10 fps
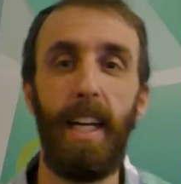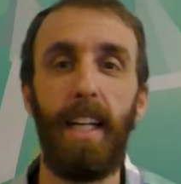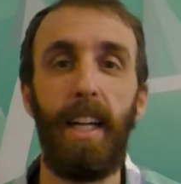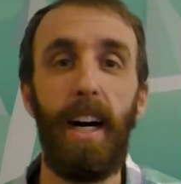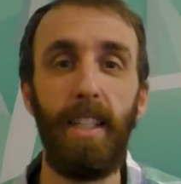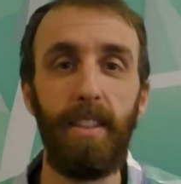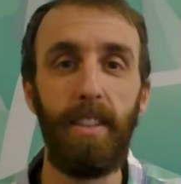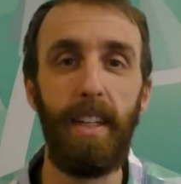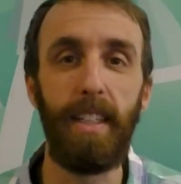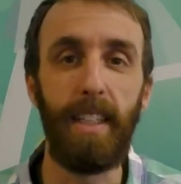and
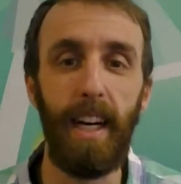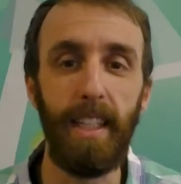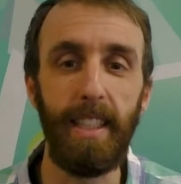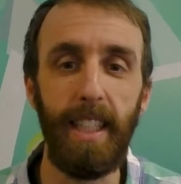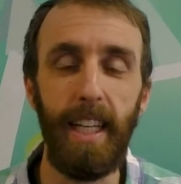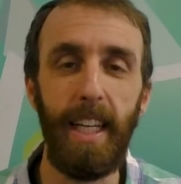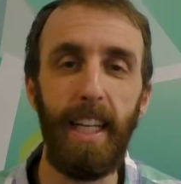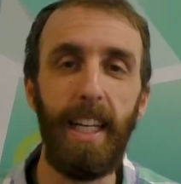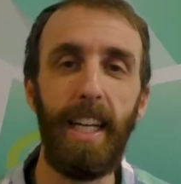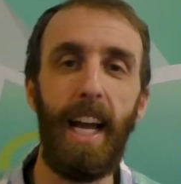Hunter and
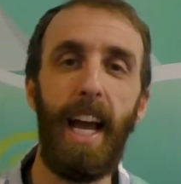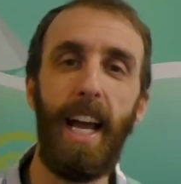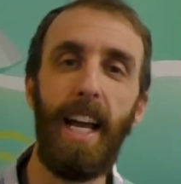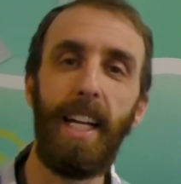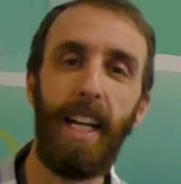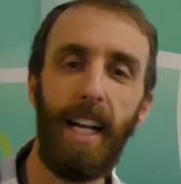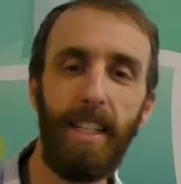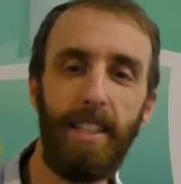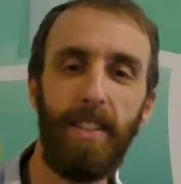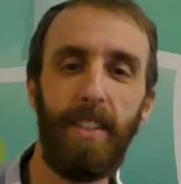Dante and
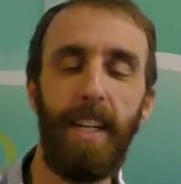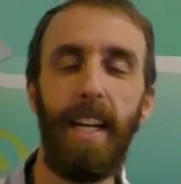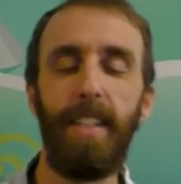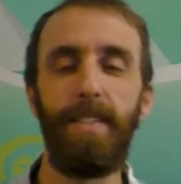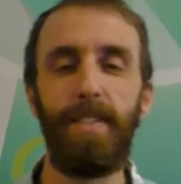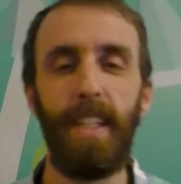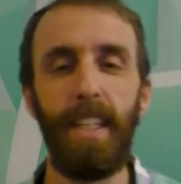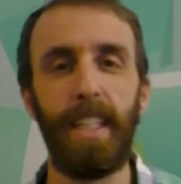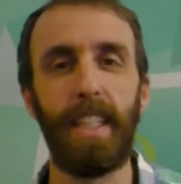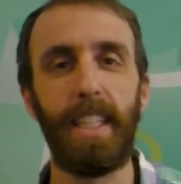Eleanor and
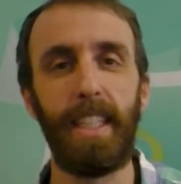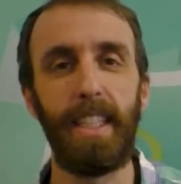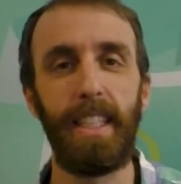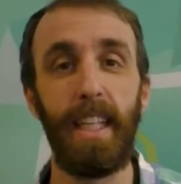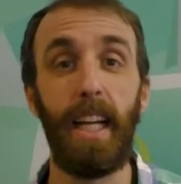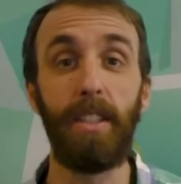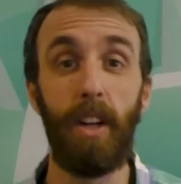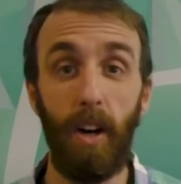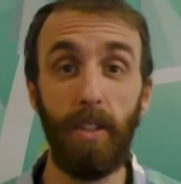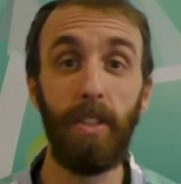Felix and
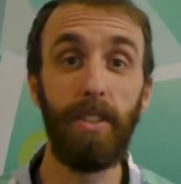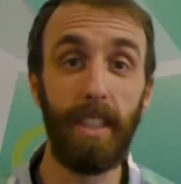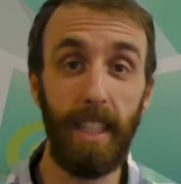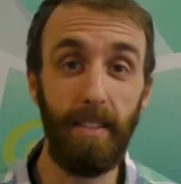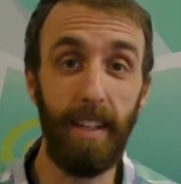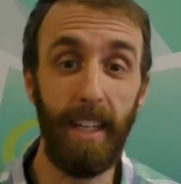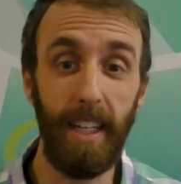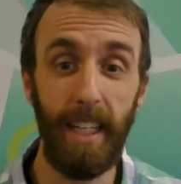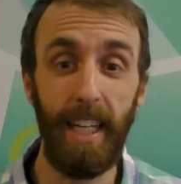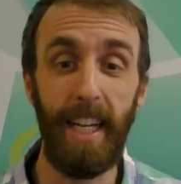Coco and
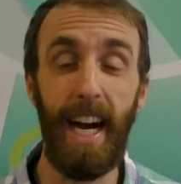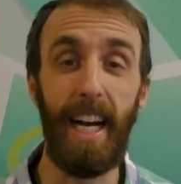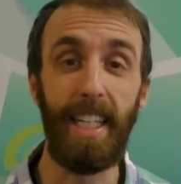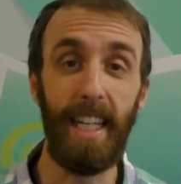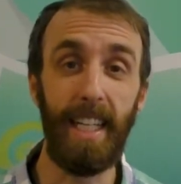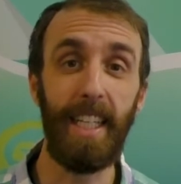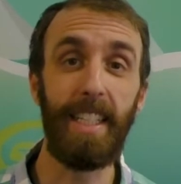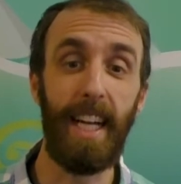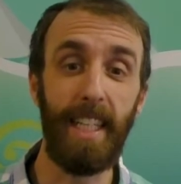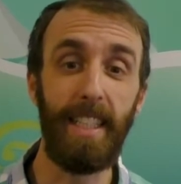Levi, Ainara
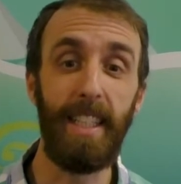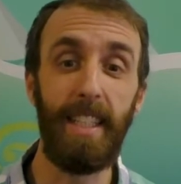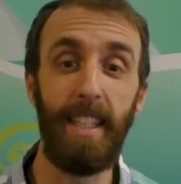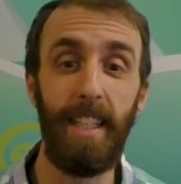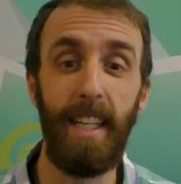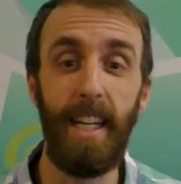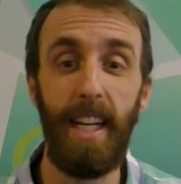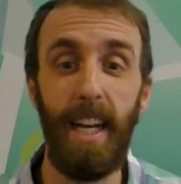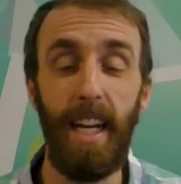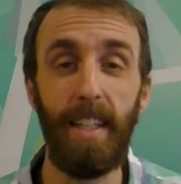and Ander,
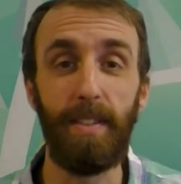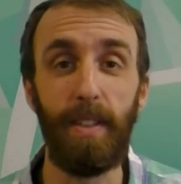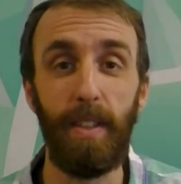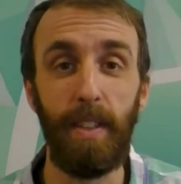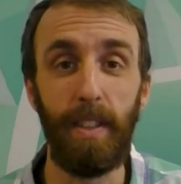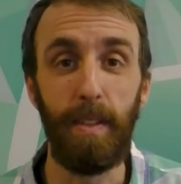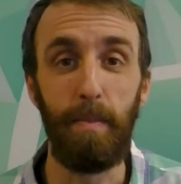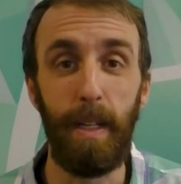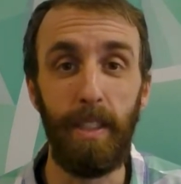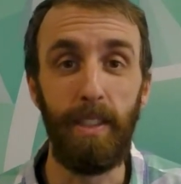and of course
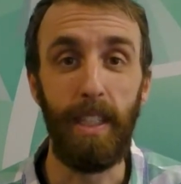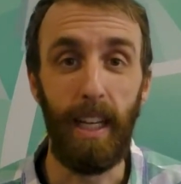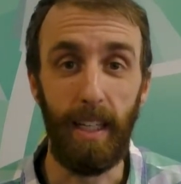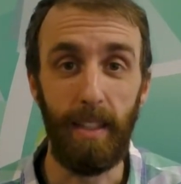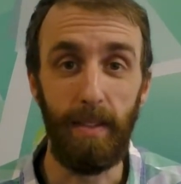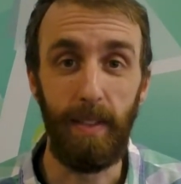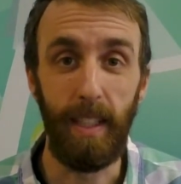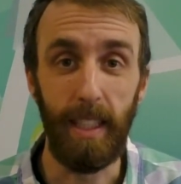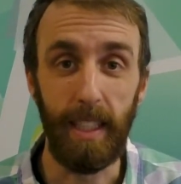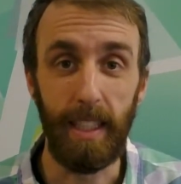Benji and
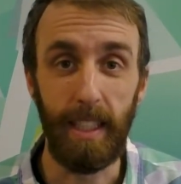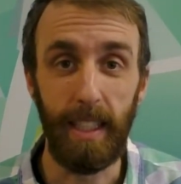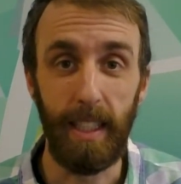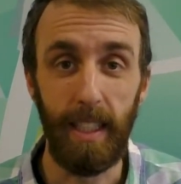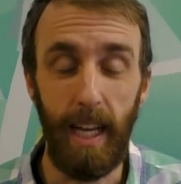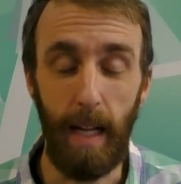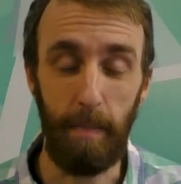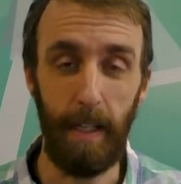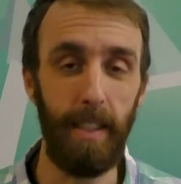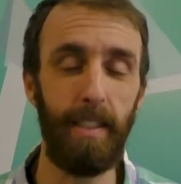Felix.
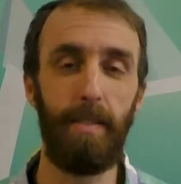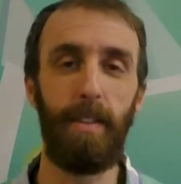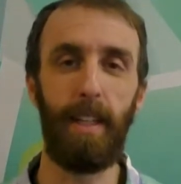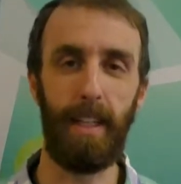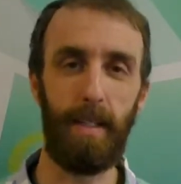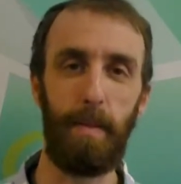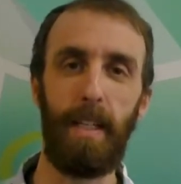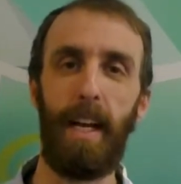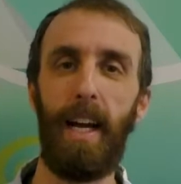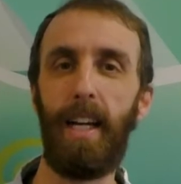And parents, if you'd like
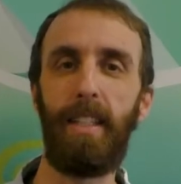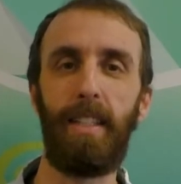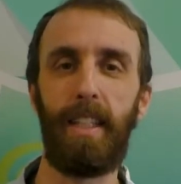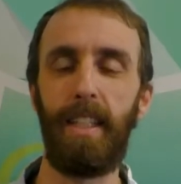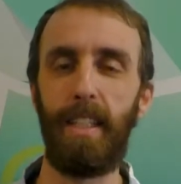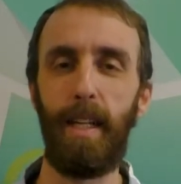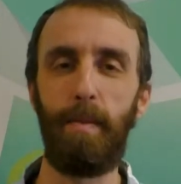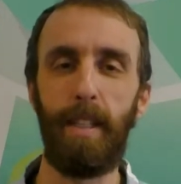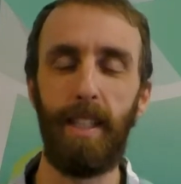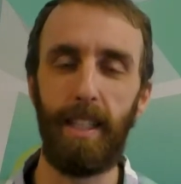me to add your kid's
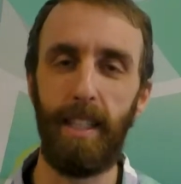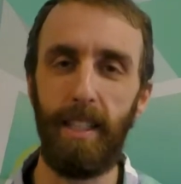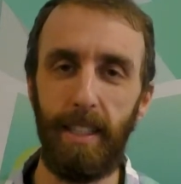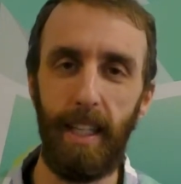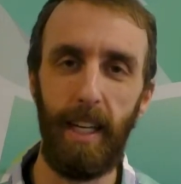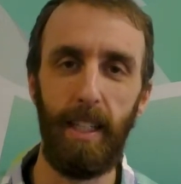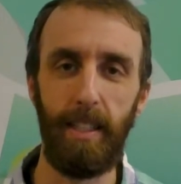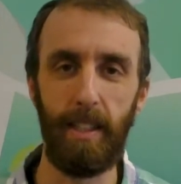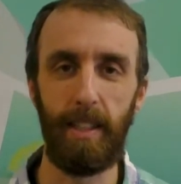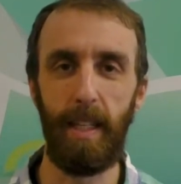name to this list,
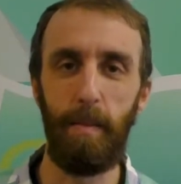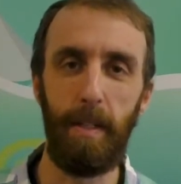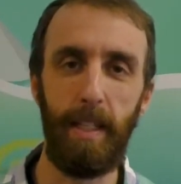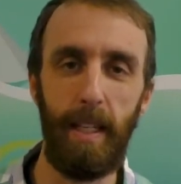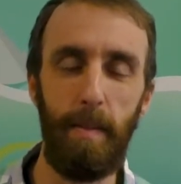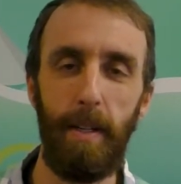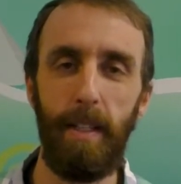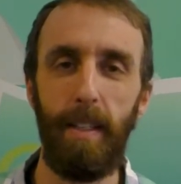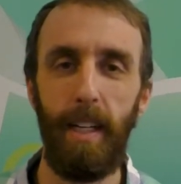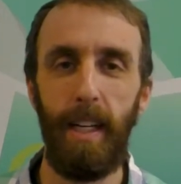just send me an
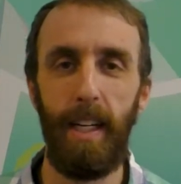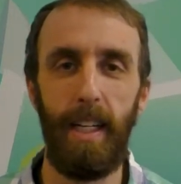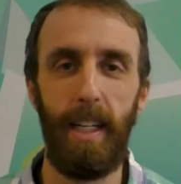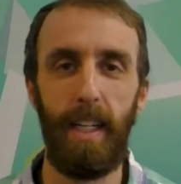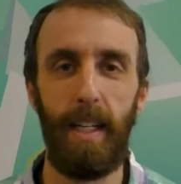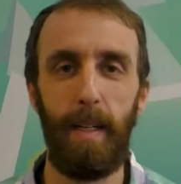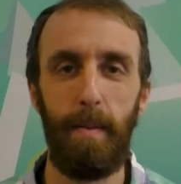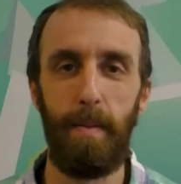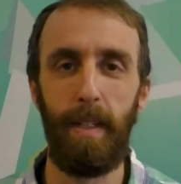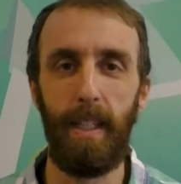email
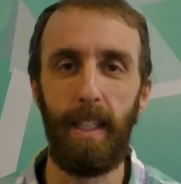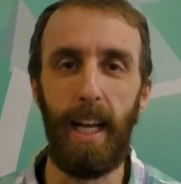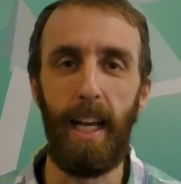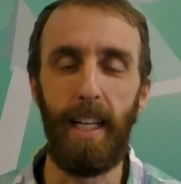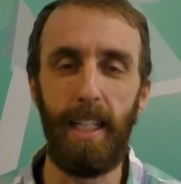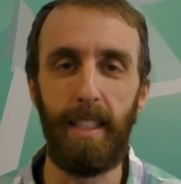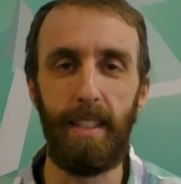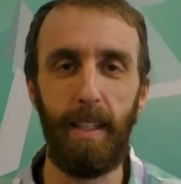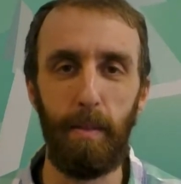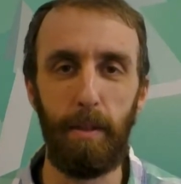um, at a
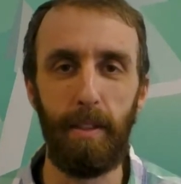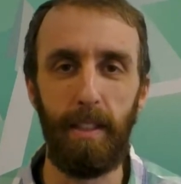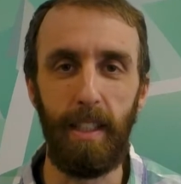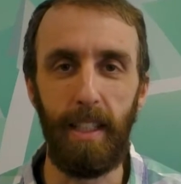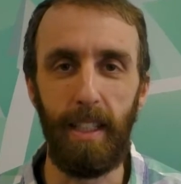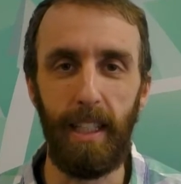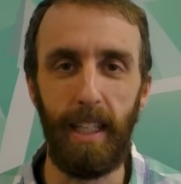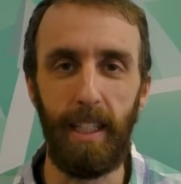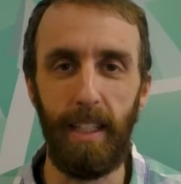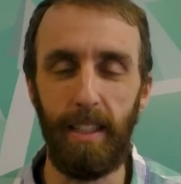Silberstein
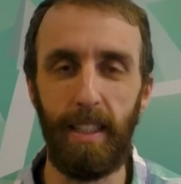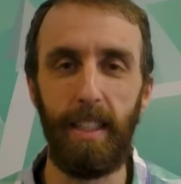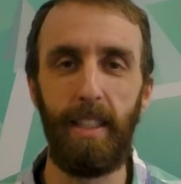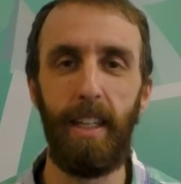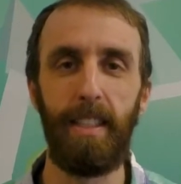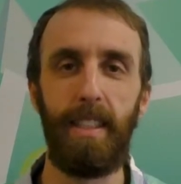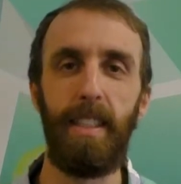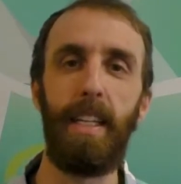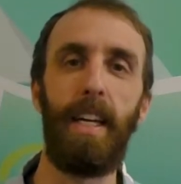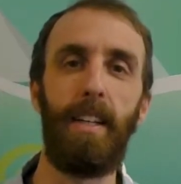at
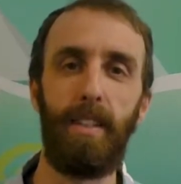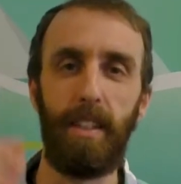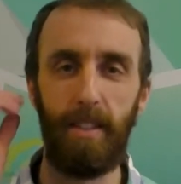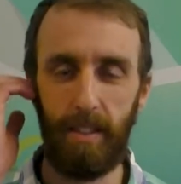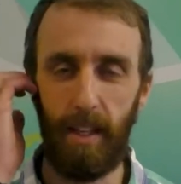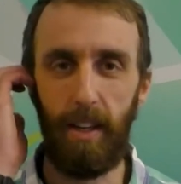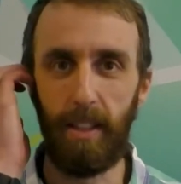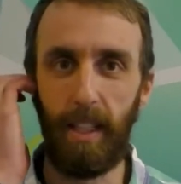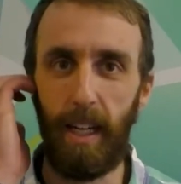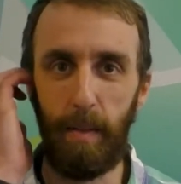nelson.ca, or you can just
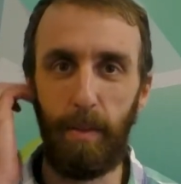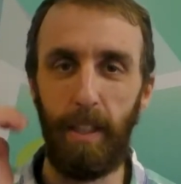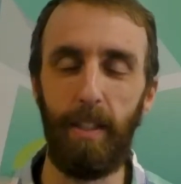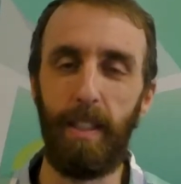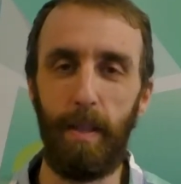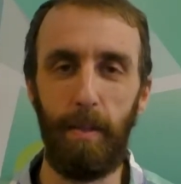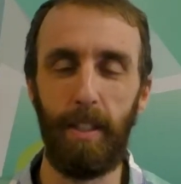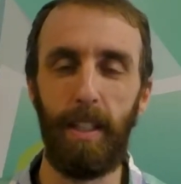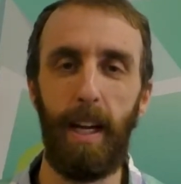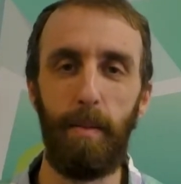call the library or
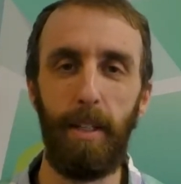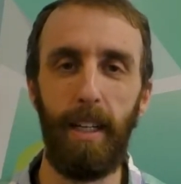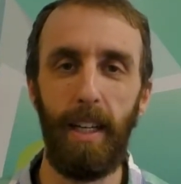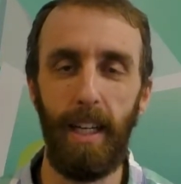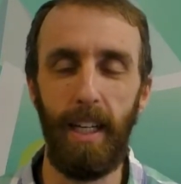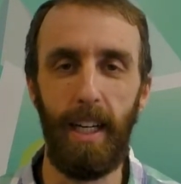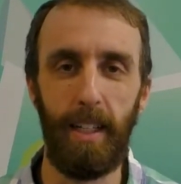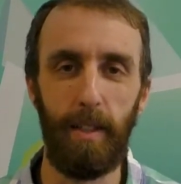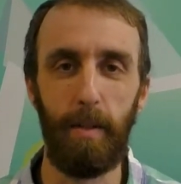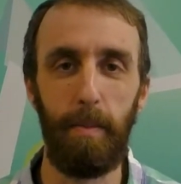email the library,
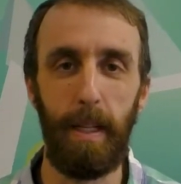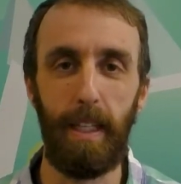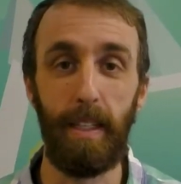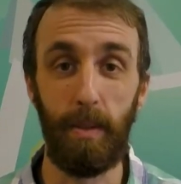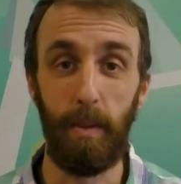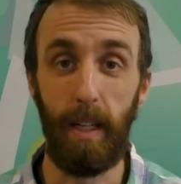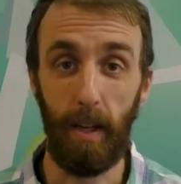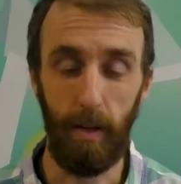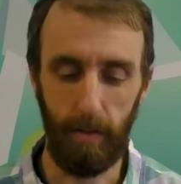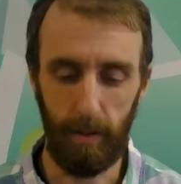and it'll make its way
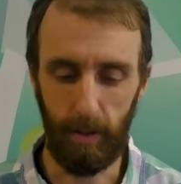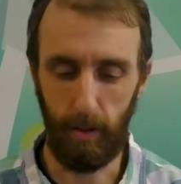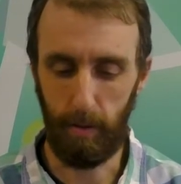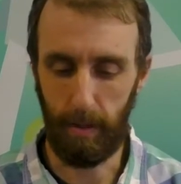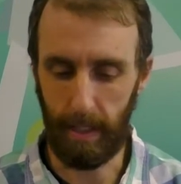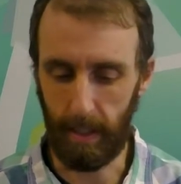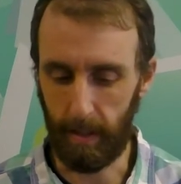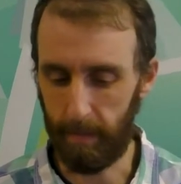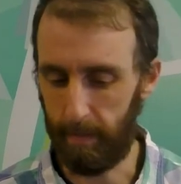over to me.